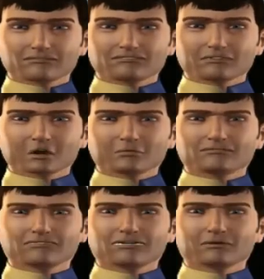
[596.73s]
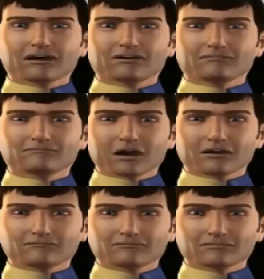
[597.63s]
Of course it was a
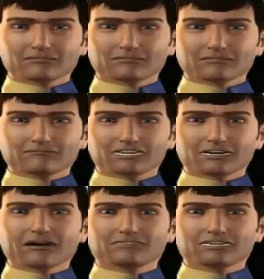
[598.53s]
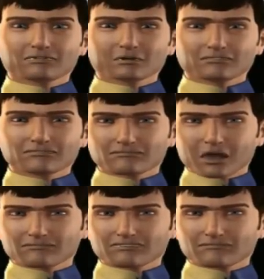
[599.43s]
bomb. My competitors
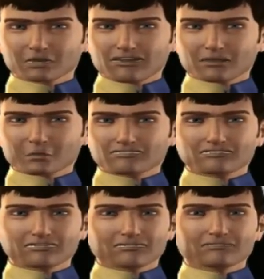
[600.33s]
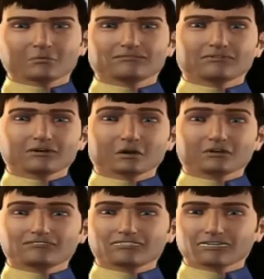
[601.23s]
bombed the bunkhouse thinking I would be so
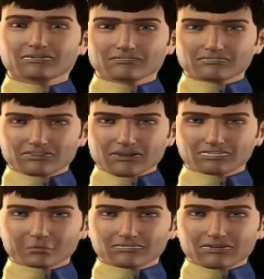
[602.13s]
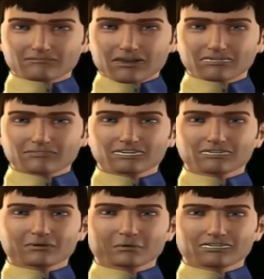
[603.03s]
frightened that I would abandon my
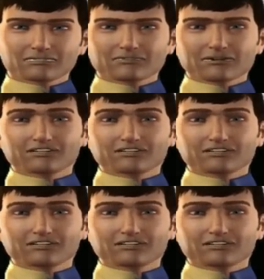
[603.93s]
training and